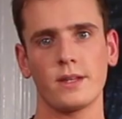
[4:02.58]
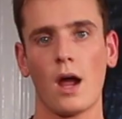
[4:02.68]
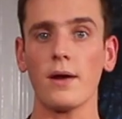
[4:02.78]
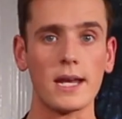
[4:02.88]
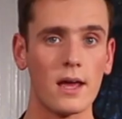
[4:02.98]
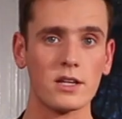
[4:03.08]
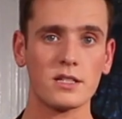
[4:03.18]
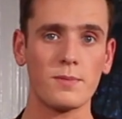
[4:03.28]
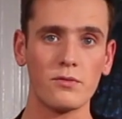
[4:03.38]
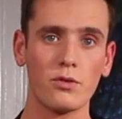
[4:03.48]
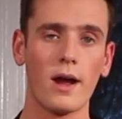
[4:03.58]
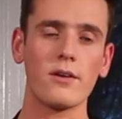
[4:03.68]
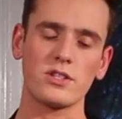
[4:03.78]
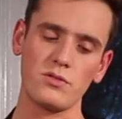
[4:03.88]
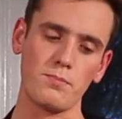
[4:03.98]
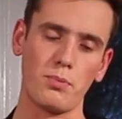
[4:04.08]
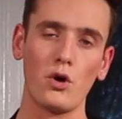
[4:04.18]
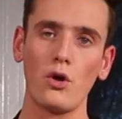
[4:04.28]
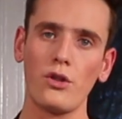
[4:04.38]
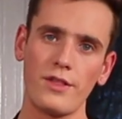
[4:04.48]
All right, now that it's been 4 hours, you can
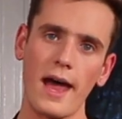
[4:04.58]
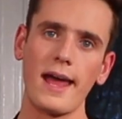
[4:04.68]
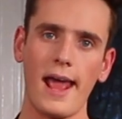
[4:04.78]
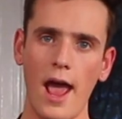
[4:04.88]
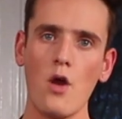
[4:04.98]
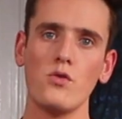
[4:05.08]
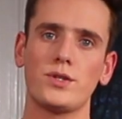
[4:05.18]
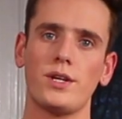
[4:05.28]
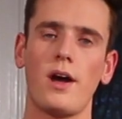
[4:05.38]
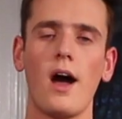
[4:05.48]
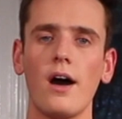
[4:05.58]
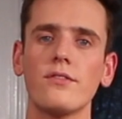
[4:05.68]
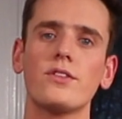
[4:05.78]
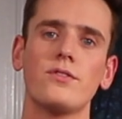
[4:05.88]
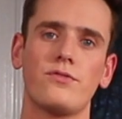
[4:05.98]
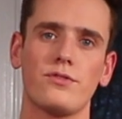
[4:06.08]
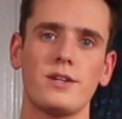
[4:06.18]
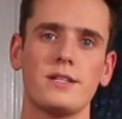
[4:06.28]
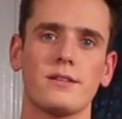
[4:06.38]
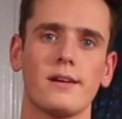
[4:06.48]
pull that out of the
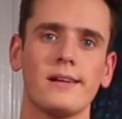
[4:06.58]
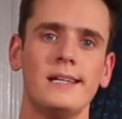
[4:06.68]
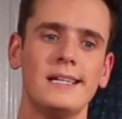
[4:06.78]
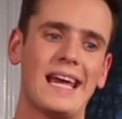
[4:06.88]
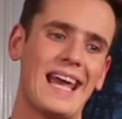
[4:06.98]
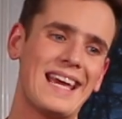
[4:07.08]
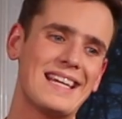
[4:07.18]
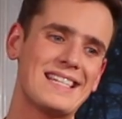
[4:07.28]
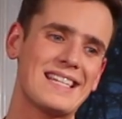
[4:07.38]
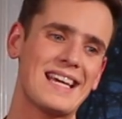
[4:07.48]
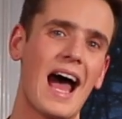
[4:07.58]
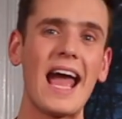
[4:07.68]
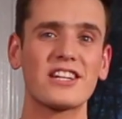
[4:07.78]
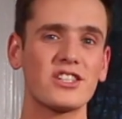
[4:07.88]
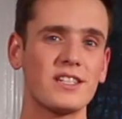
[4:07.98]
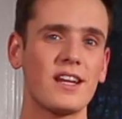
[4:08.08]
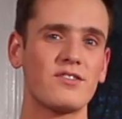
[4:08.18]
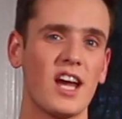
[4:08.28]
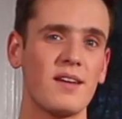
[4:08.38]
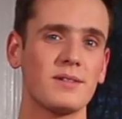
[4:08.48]
freezer, and I actually didn't have
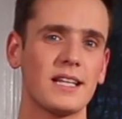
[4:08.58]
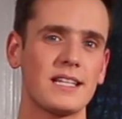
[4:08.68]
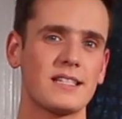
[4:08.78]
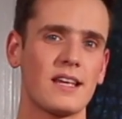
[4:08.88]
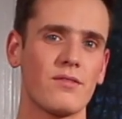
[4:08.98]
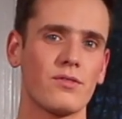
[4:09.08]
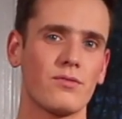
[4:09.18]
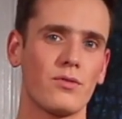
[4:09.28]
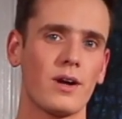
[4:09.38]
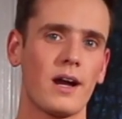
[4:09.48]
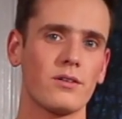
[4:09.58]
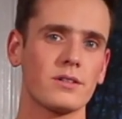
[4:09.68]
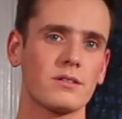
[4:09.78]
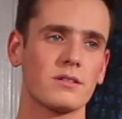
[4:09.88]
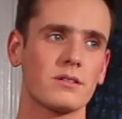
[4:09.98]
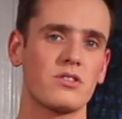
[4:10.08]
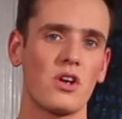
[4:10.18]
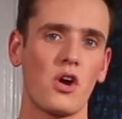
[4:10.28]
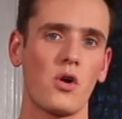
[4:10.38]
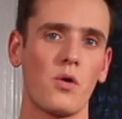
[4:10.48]
time to let it set for 4 hours,
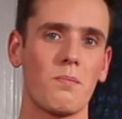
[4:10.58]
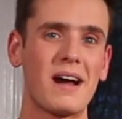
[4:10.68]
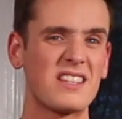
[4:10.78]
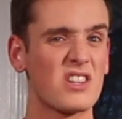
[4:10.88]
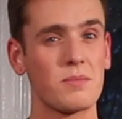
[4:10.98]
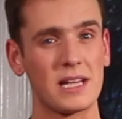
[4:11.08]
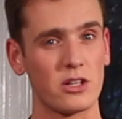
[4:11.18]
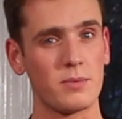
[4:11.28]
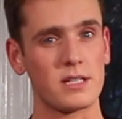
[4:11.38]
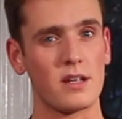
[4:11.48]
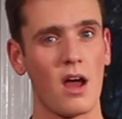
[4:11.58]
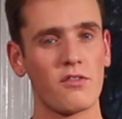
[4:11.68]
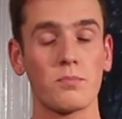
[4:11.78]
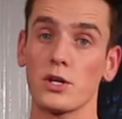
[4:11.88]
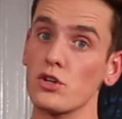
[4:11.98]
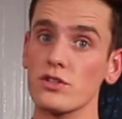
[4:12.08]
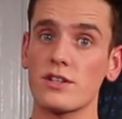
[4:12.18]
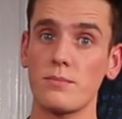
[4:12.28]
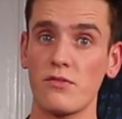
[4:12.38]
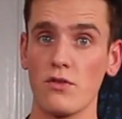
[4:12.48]
so mine's gonna be a little bit soft, but yours
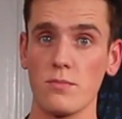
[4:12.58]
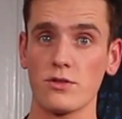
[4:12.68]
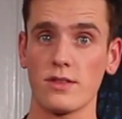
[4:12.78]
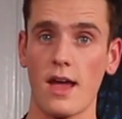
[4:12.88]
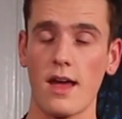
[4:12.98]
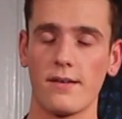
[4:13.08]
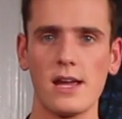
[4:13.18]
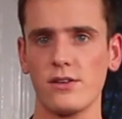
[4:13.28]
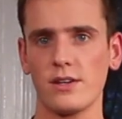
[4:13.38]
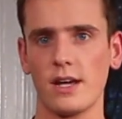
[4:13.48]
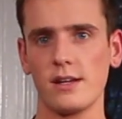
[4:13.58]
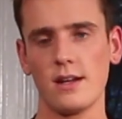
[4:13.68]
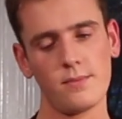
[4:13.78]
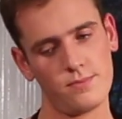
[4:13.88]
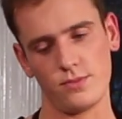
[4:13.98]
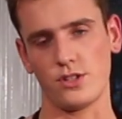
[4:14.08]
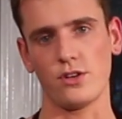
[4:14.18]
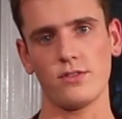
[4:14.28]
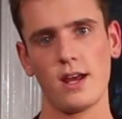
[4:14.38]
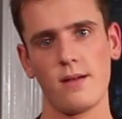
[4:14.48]
can be firmer than that. Now you can cut it up,
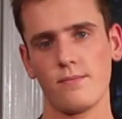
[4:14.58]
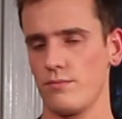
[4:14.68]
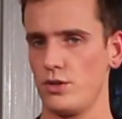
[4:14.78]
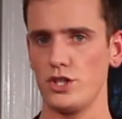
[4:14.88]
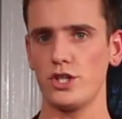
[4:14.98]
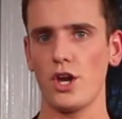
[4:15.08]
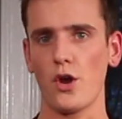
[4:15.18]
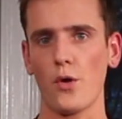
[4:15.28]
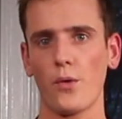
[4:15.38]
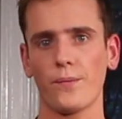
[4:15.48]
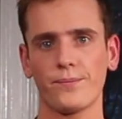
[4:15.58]
serve it up, good to go.